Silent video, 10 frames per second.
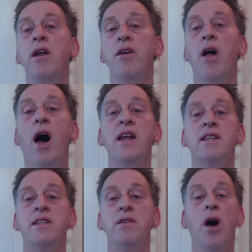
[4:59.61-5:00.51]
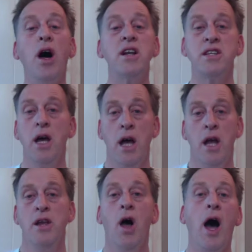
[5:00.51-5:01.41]
knight not
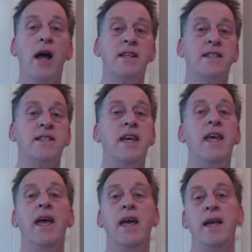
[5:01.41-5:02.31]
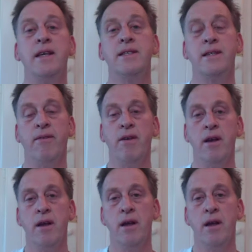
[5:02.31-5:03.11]
knight ce7.